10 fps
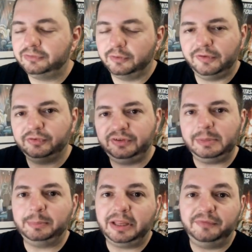So if you ever see
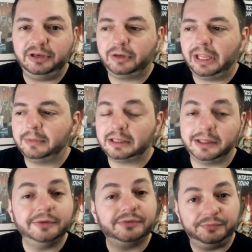me play a video game like
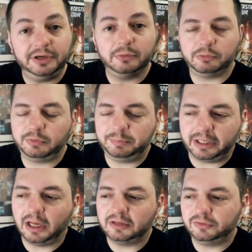Layers of Fear, which we
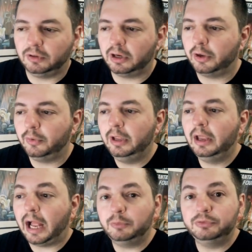played not too long ago,
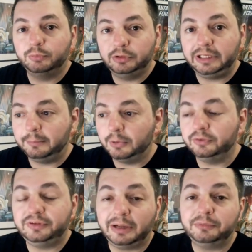I was really
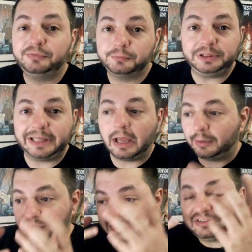immersed and I was freaked out, and I
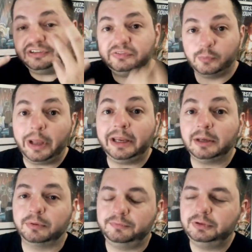was actually sweating
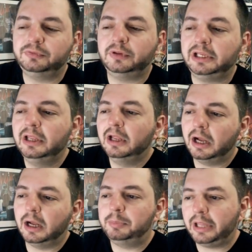profusely
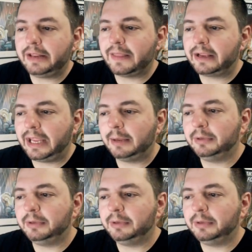playing that game.